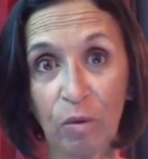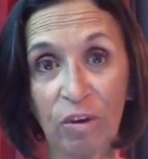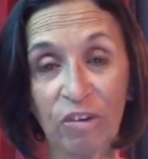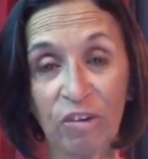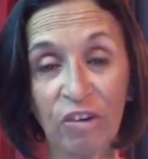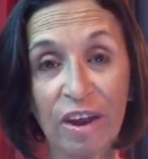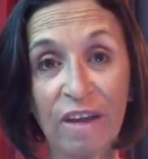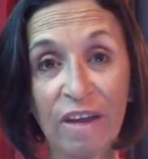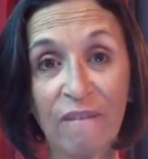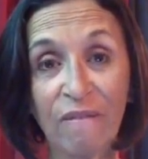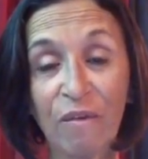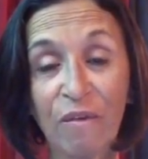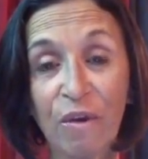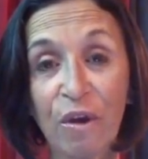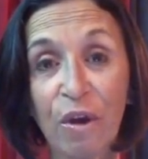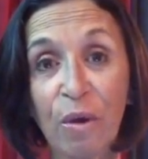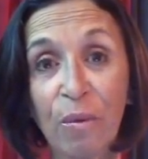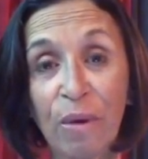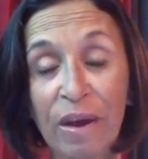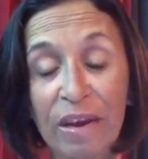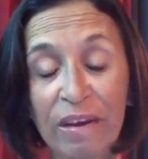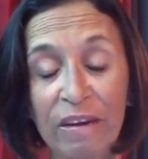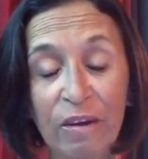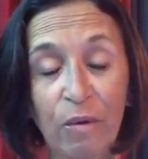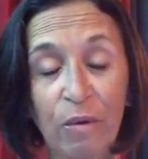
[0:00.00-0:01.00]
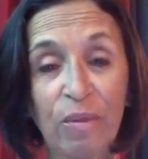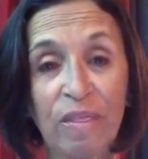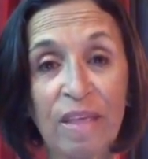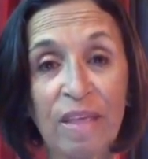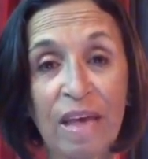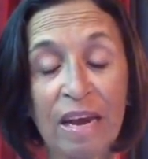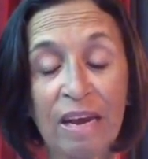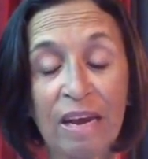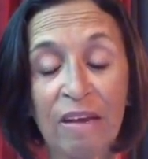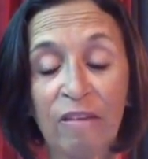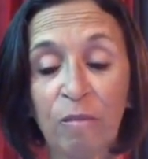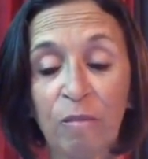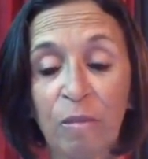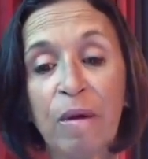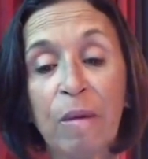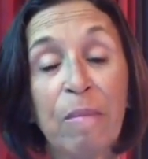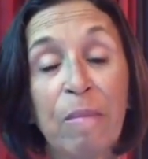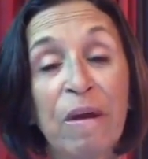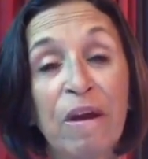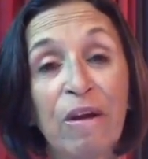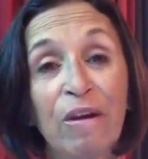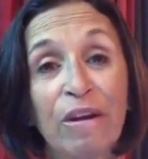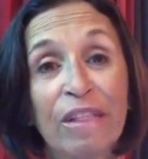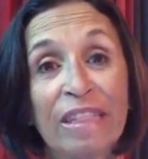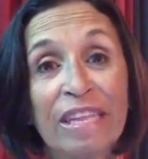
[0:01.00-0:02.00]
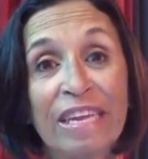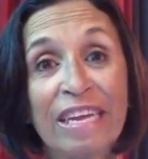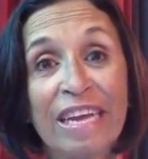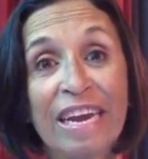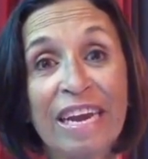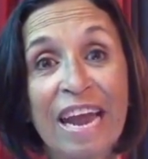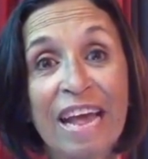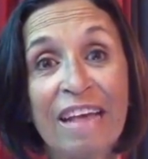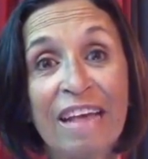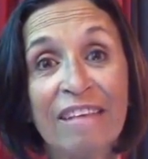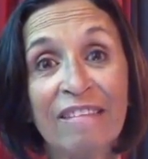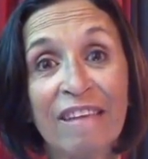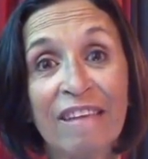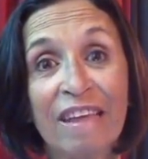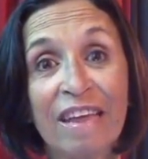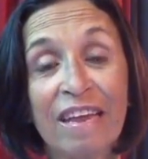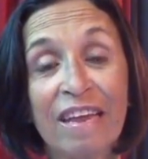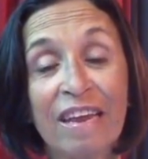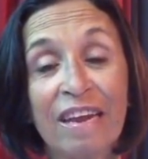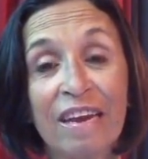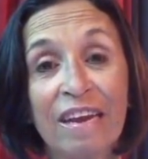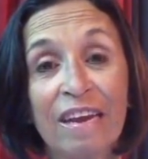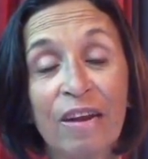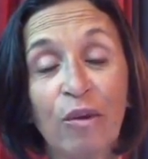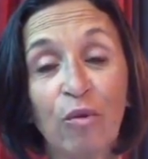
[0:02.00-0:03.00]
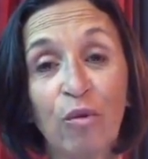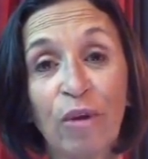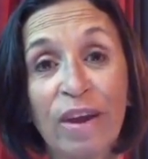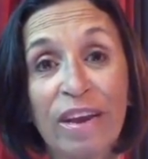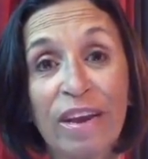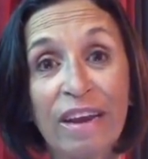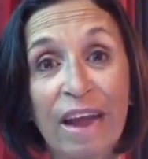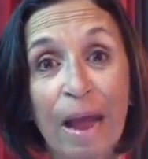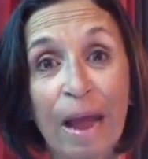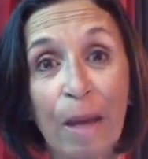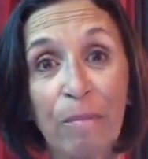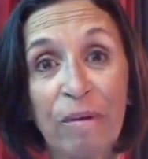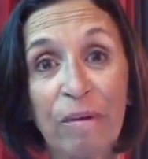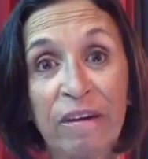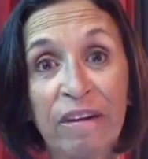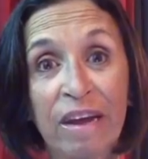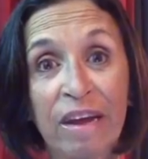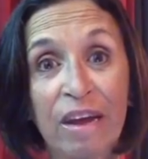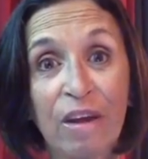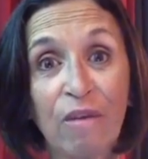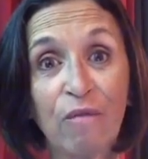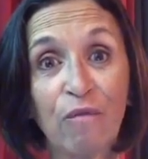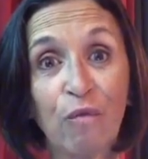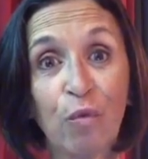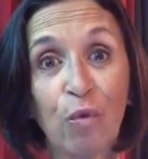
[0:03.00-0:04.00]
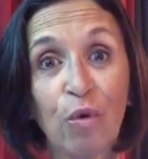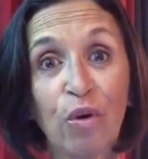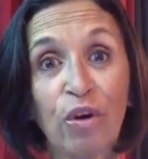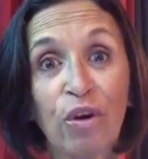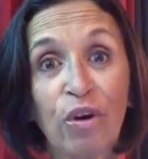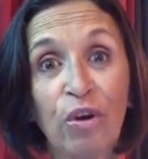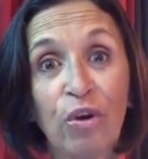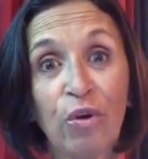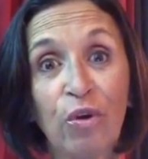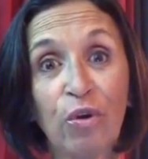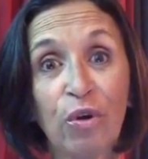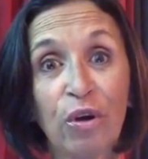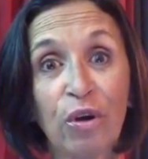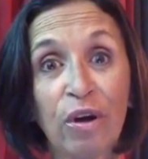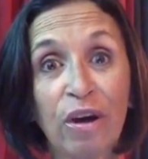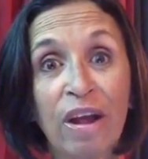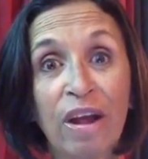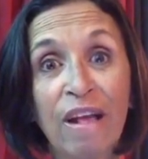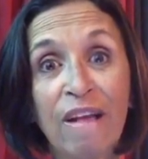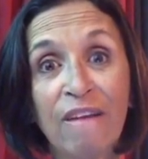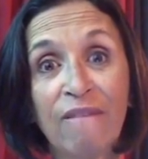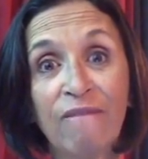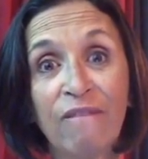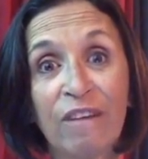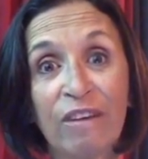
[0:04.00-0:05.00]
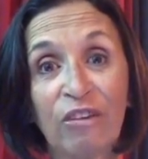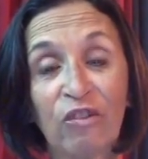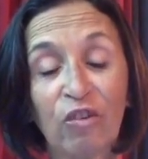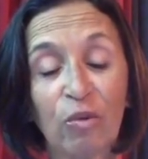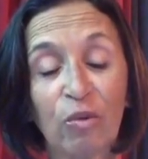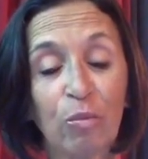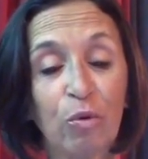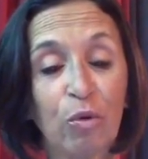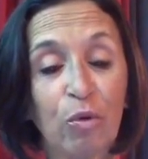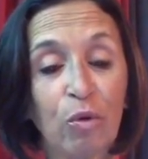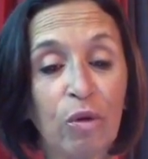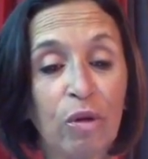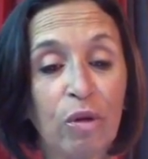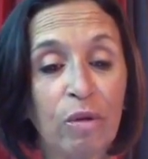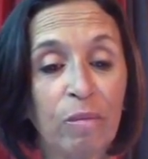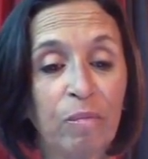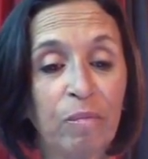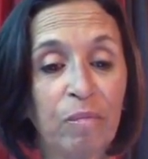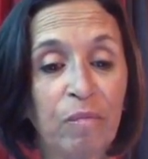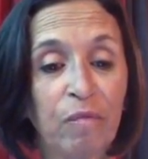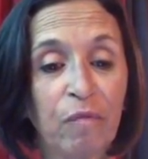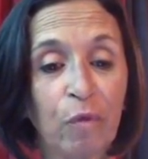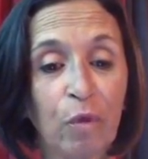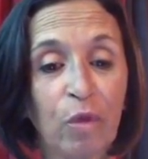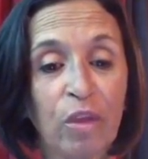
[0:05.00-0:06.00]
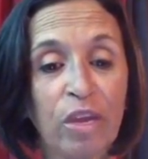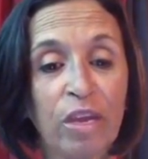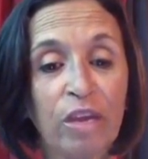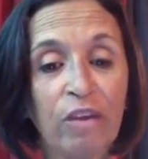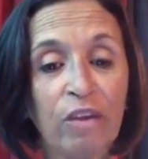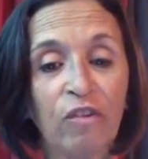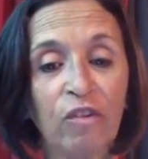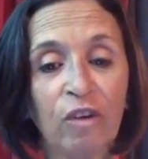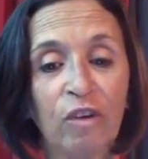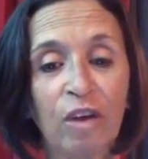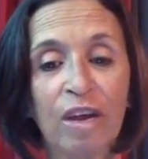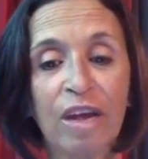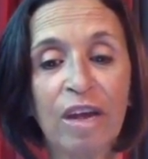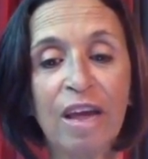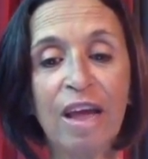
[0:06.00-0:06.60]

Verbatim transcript: which I have no idea what that is, but apparently it has a great appetite for your vegetable foliage.